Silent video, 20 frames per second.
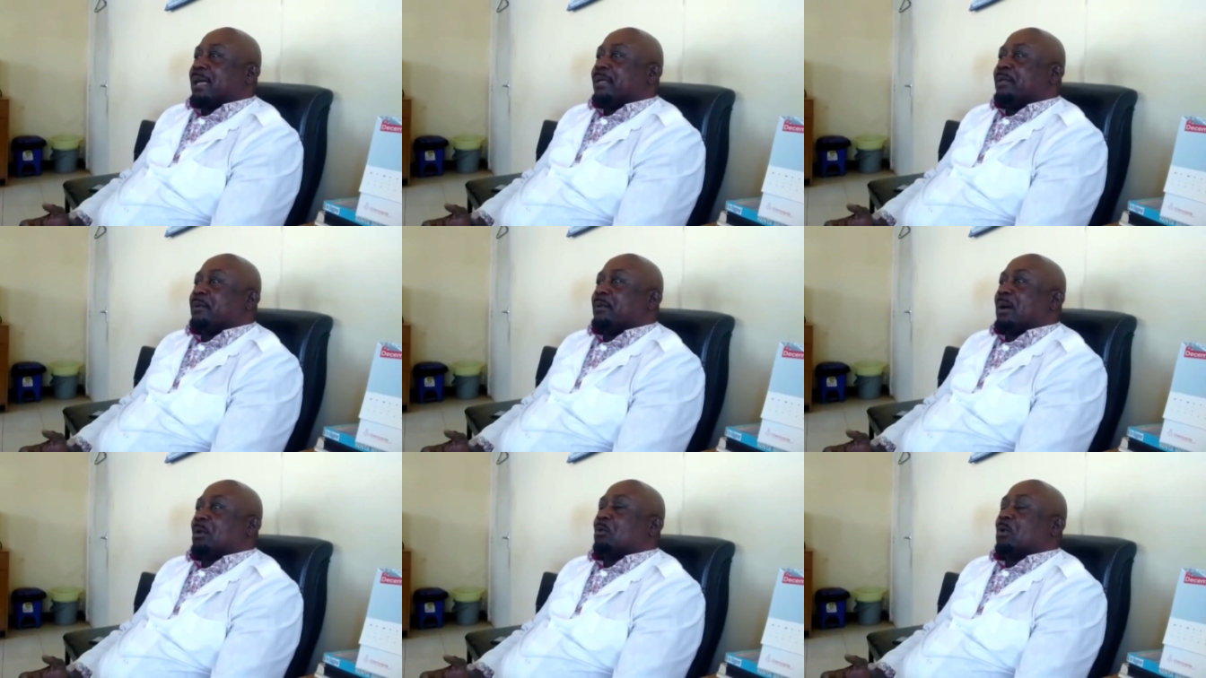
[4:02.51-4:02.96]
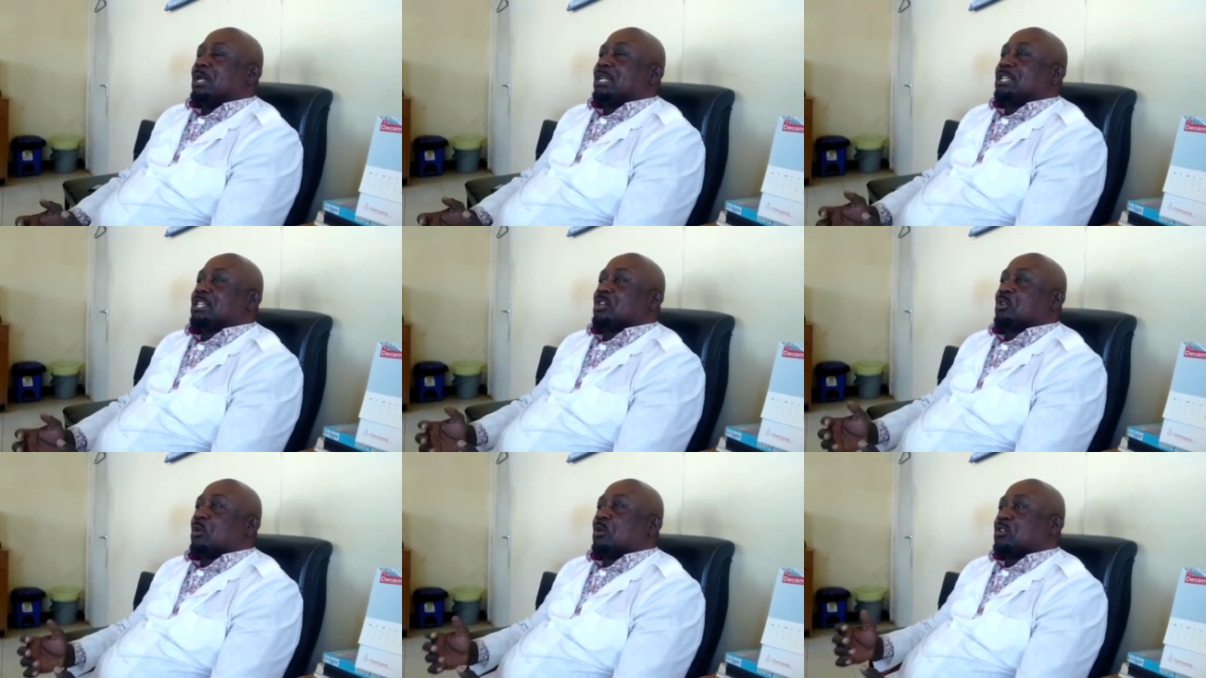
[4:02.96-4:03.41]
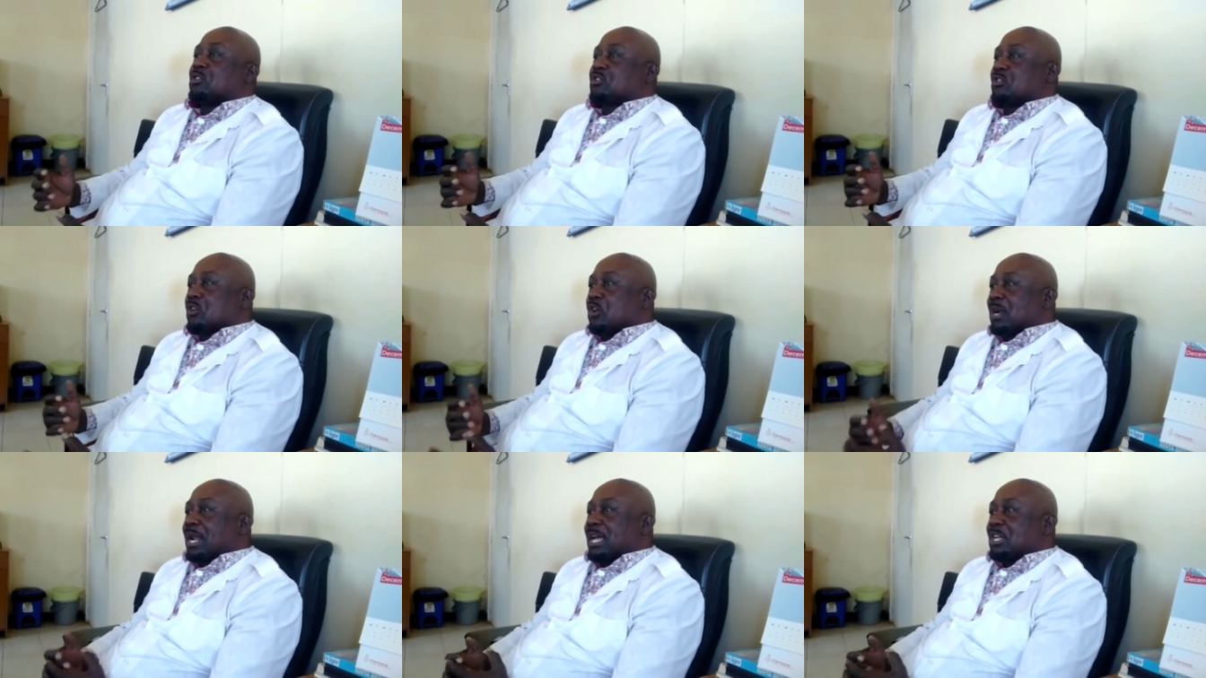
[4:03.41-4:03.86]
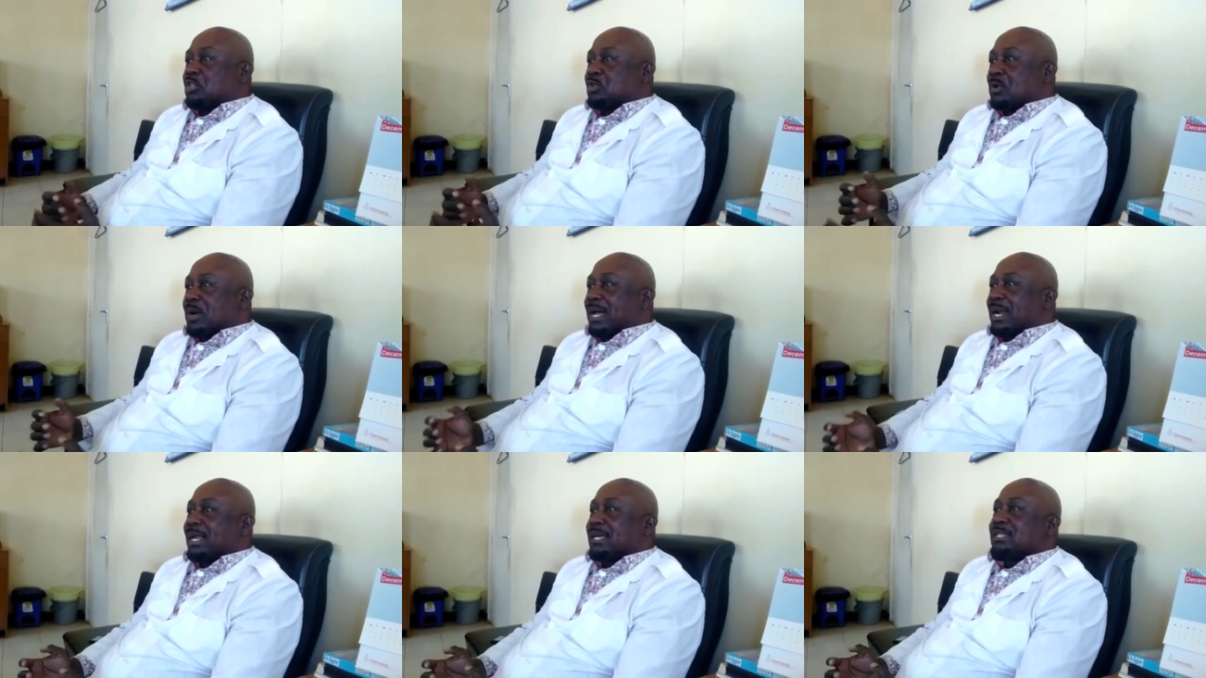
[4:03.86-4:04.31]
your quality control
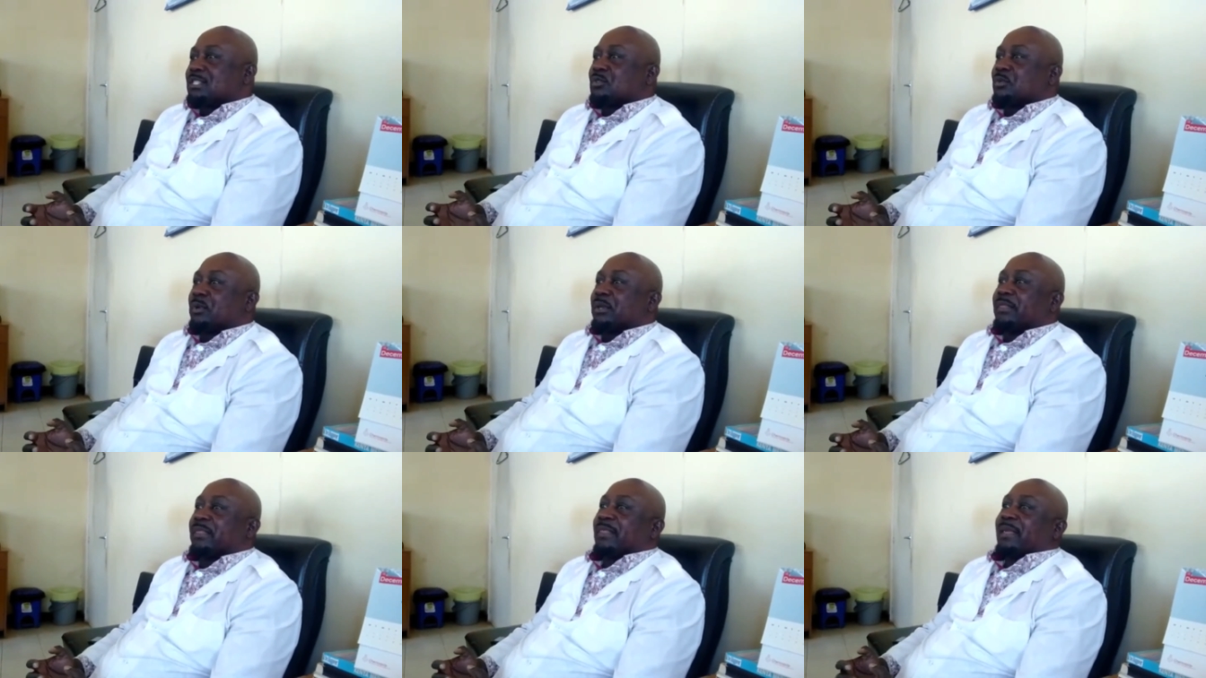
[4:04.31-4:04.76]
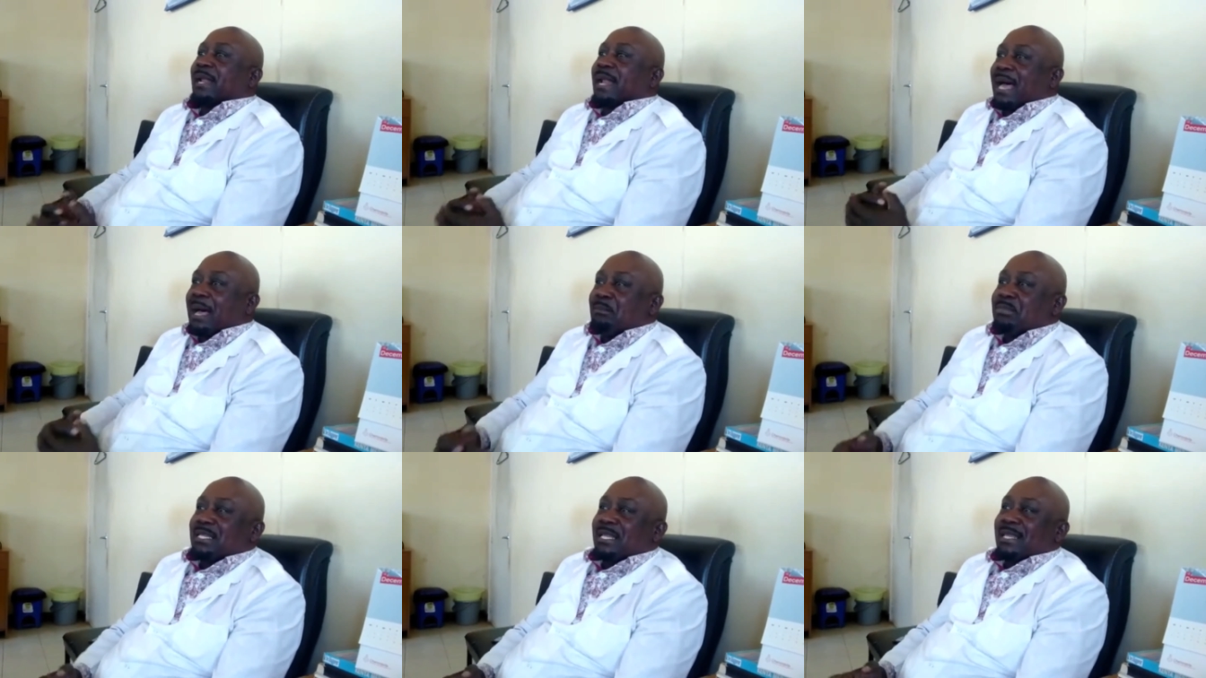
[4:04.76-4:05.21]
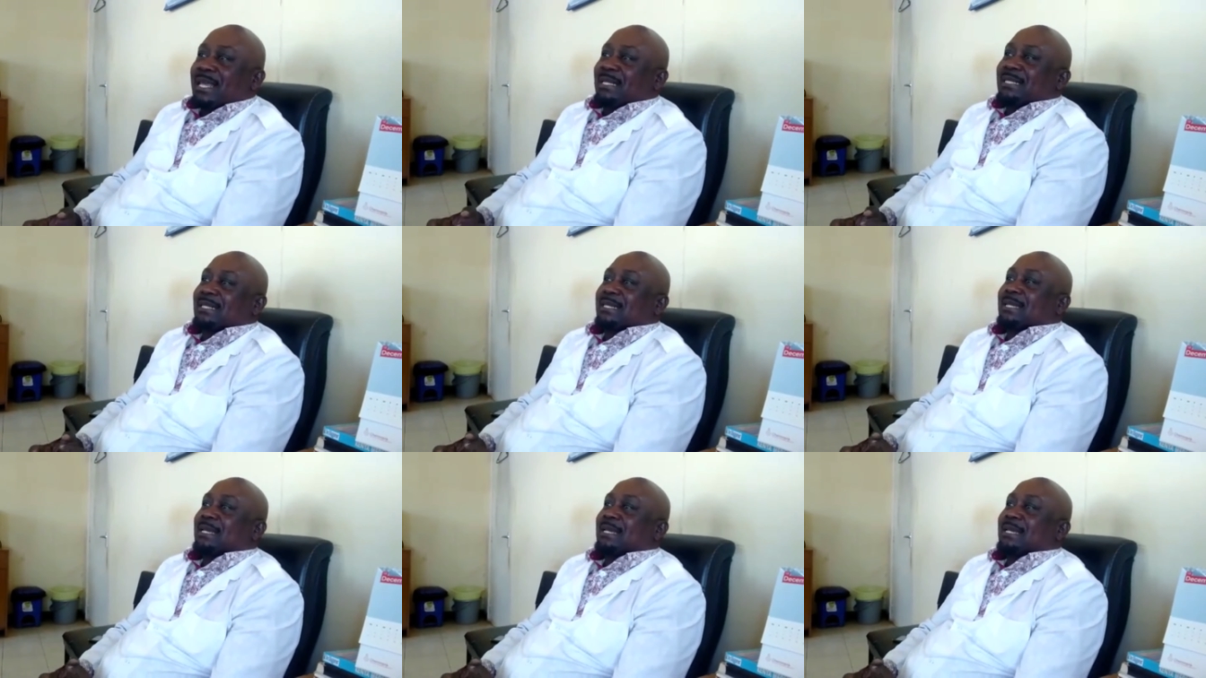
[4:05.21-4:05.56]
assurance with the labs that